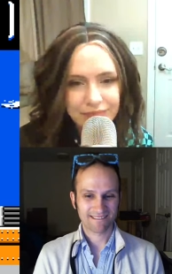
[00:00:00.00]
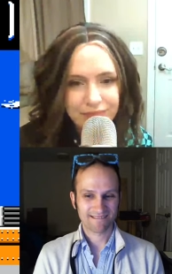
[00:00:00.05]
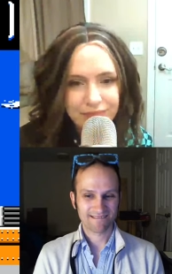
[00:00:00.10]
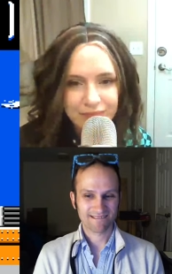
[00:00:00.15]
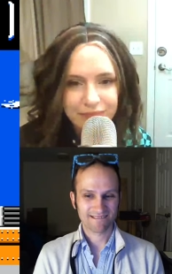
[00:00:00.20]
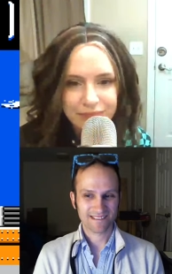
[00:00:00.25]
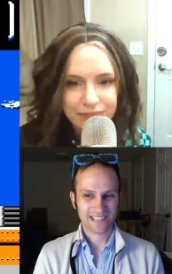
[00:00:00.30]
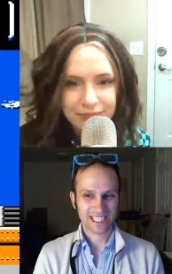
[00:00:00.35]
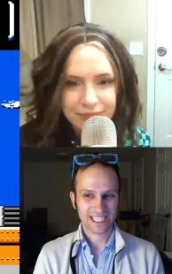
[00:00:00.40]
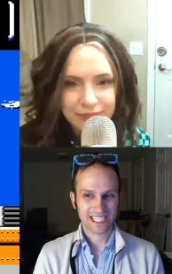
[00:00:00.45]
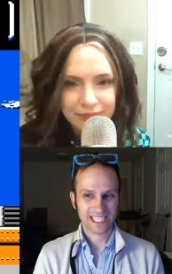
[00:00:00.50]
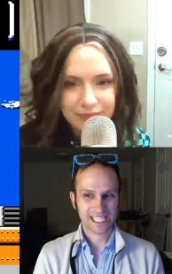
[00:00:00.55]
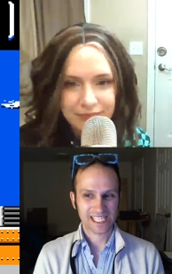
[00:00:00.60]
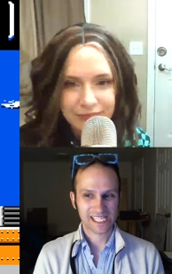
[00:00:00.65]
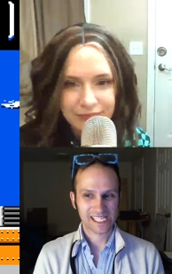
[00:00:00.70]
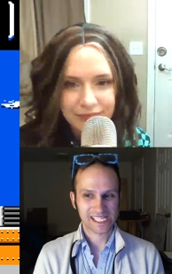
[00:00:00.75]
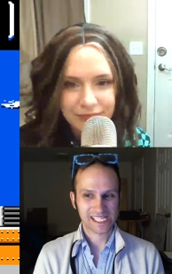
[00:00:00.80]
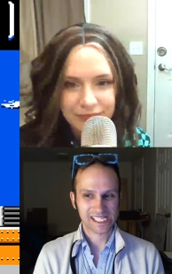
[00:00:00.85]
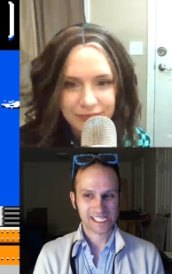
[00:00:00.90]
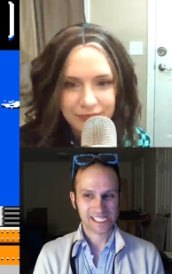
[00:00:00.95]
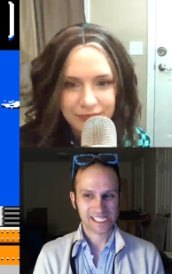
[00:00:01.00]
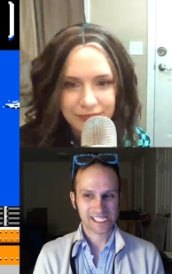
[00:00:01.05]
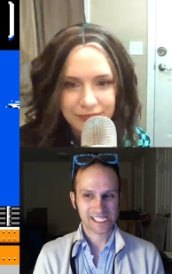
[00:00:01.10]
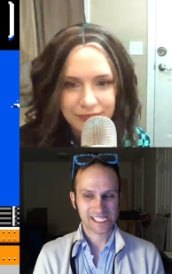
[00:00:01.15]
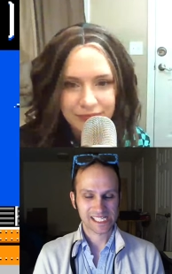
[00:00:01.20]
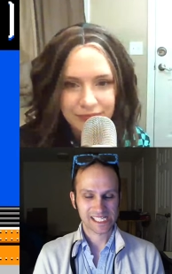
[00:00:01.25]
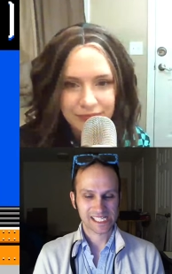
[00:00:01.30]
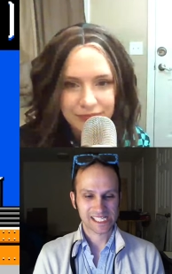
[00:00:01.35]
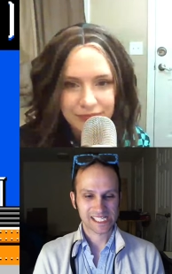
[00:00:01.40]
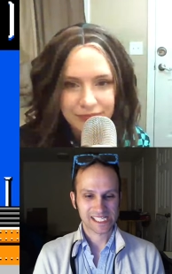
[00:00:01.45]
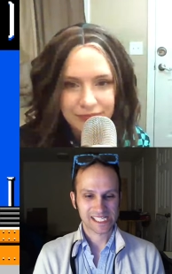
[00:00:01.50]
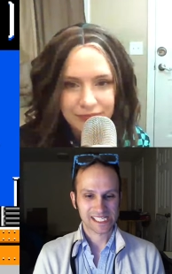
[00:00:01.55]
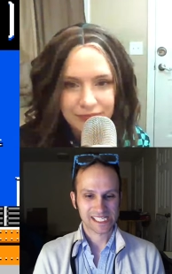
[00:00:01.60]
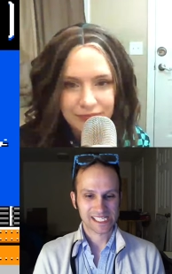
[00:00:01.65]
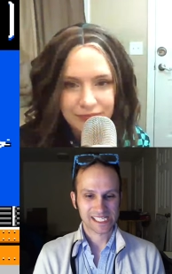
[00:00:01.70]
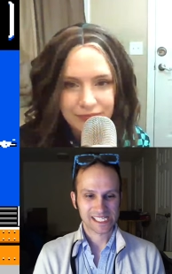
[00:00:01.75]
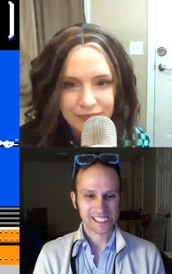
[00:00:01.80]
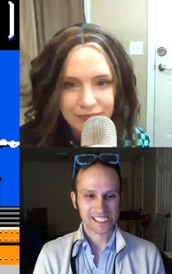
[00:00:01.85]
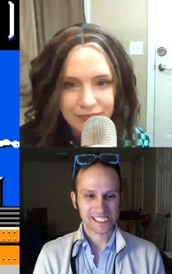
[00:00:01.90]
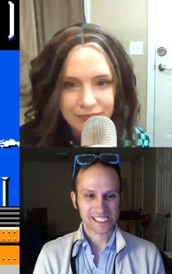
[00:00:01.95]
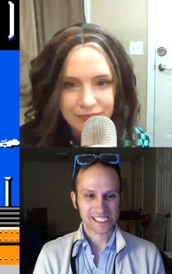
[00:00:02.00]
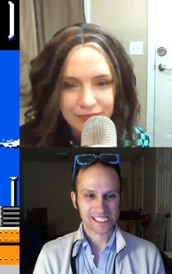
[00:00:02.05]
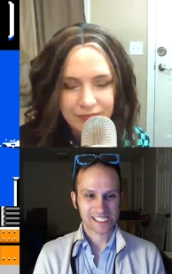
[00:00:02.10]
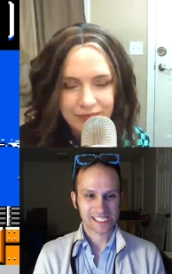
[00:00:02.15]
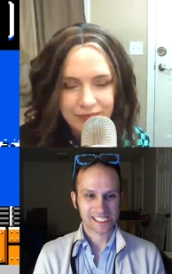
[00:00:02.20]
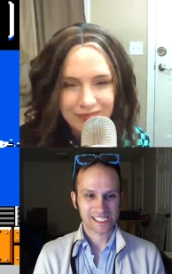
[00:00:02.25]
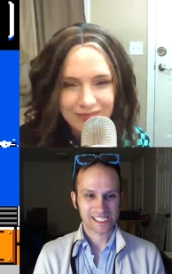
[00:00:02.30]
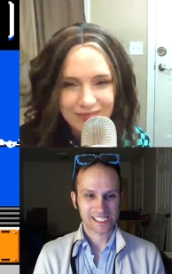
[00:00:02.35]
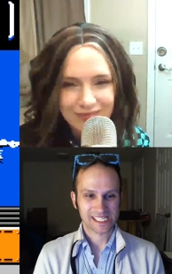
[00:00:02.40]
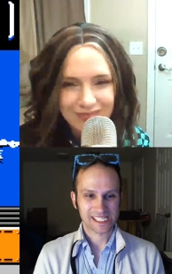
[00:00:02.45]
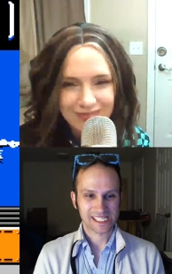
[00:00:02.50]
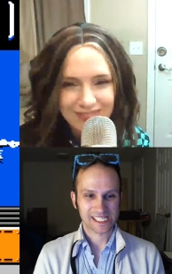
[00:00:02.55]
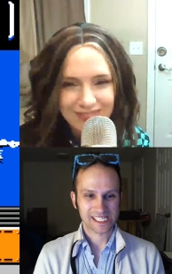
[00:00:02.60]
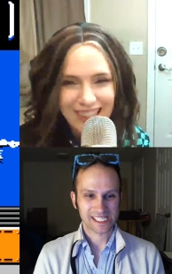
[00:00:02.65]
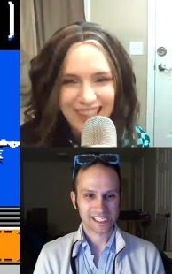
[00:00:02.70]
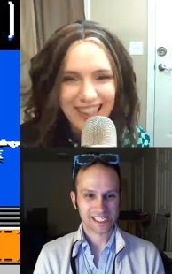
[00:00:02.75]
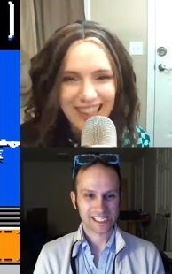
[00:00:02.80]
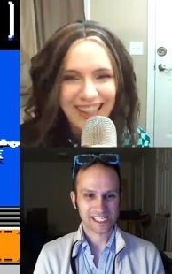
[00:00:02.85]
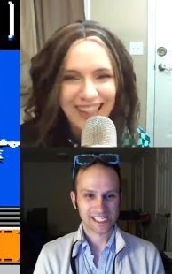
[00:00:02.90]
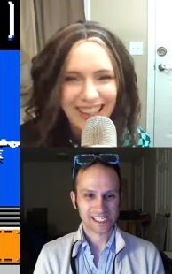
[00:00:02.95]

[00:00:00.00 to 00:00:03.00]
[no speech]